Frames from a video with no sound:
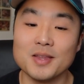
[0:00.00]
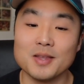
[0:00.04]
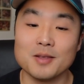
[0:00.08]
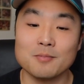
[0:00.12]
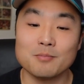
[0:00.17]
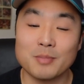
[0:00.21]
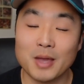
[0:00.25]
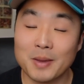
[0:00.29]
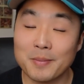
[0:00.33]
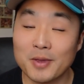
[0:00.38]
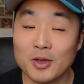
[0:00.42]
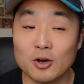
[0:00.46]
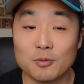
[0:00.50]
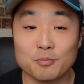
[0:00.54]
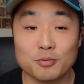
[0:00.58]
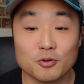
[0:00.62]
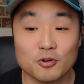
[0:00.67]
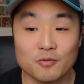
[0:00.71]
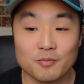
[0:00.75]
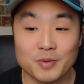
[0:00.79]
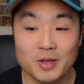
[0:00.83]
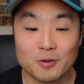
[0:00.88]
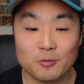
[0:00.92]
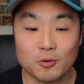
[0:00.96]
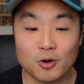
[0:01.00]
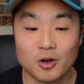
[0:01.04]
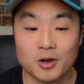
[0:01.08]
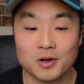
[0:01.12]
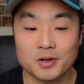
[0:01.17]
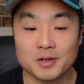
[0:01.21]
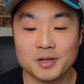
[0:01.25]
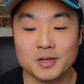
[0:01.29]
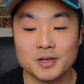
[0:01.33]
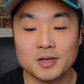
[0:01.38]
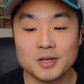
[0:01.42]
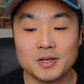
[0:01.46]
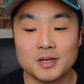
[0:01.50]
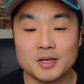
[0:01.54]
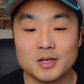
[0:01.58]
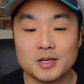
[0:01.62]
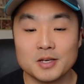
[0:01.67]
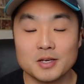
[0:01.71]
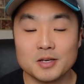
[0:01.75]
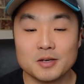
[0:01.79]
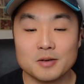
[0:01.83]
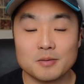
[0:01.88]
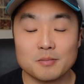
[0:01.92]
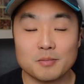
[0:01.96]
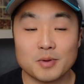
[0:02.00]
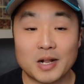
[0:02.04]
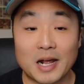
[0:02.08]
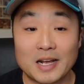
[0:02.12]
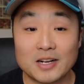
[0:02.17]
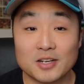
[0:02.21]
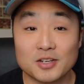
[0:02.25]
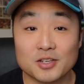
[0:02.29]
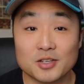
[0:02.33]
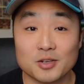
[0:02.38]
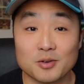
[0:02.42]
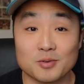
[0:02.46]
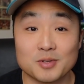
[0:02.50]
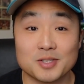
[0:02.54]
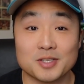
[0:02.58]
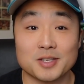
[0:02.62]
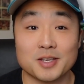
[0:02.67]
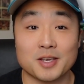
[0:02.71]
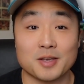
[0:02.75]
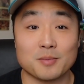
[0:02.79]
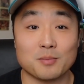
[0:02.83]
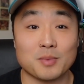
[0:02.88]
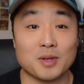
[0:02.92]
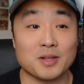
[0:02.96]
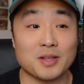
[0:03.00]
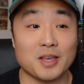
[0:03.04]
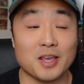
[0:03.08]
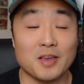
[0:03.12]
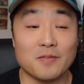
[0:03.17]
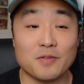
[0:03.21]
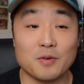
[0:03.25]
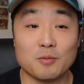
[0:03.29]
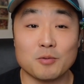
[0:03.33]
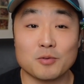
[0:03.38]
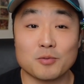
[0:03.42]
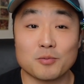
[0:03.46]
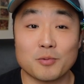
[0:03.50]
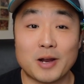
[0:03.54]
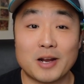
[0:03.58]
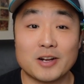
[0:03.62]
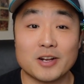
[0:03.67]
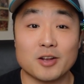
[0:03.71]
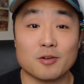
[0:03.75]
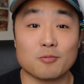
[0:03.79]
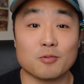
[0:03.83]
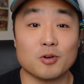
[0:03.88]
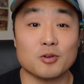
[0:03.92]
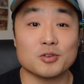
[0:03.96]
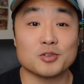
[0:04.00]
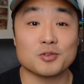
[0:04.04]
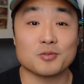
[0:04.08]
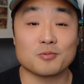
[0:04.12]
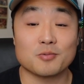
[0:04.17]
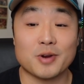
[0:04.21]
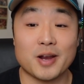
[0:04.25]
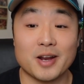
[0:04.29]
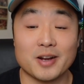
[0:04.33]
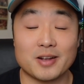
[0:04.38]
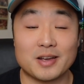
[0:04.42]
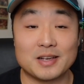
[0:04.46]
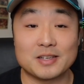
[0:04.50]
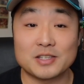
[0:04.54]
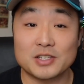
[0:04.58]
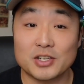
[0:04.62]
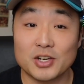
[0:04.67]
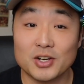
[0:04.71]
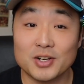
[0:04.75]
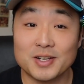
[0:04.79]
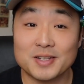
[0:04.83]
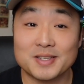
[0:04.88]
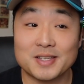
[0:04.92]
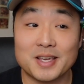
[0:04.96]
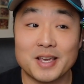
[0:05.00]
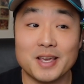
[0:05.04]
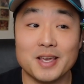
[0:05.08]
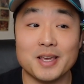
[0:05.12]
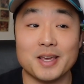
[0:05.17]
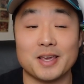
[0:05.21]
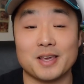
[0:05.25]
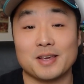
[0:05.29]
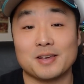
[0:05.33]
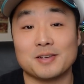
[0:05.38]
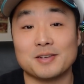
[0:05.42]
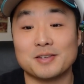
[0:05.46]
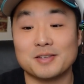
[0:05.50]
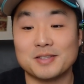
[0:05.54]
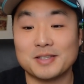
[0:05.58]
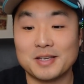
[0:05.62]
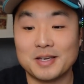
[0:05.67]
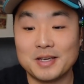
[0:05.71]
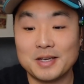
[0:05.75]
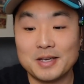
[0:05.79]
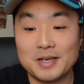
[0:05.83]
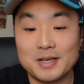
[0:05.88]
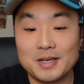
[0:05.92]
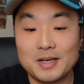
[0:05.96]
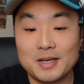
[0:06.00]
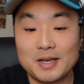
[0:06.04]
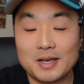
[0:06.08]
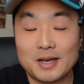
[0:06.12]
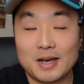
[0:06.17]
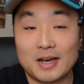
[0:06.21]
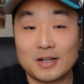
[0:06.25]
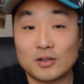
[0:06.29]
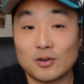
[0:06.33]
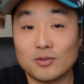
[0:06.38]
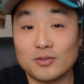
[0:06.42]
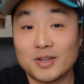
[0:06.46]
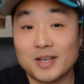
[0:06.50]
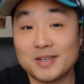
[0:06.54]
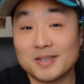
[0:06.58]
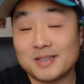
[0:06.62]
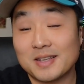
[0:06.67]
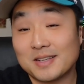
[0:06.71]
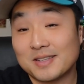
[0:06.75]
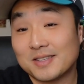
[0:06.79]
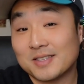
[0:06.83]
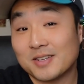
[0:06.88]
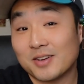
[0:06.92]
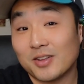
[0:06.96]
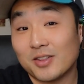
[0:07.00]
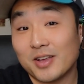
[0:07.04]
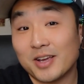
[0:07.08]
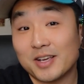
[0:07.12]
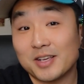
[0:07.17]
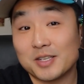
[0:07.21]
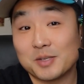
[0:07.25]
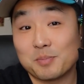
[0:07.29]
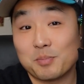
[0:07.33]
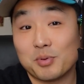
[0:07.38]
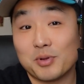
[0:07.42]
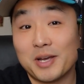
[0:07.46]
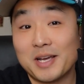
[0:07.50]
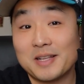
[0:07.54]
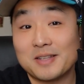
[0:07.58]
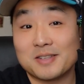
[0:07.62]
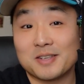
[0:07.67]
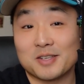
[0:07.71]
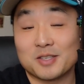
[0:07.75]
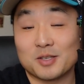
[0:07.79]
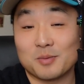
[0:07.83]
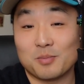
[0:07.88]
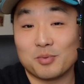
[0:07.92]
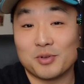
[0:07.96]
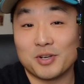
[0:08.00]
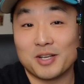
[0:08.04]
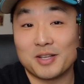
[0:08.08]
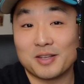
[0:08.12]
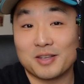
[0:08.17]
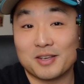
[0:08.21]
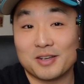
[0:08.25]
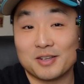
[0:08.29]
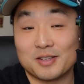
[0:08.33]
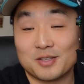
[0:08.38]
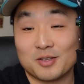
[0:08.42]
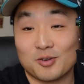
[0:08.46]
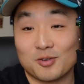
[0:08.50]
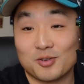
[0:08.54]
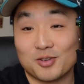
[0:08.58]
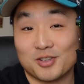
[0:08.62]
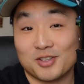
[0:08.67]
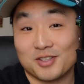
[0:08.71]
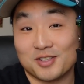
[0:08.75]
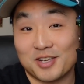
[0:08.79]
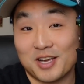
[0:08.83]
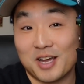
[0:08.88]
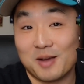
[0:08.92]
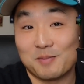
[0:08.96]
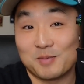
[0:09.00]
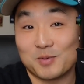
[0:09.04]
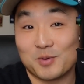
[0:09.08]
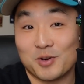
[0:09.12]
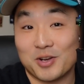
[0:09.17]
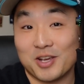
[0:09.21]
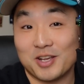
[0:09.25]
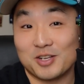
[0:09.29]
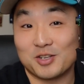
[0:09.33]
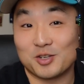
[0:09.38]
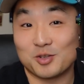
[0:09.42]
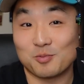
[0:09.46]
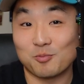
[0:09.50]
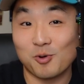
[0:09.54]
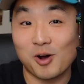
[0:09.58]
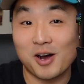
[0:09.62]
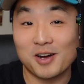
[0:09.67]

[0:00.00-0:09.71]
Maybe he'll prove me wrong, but I just don't see it. And even with Randy Arozarena, as good as he is, I don't necessarily like his plate discipline, because there's times where he just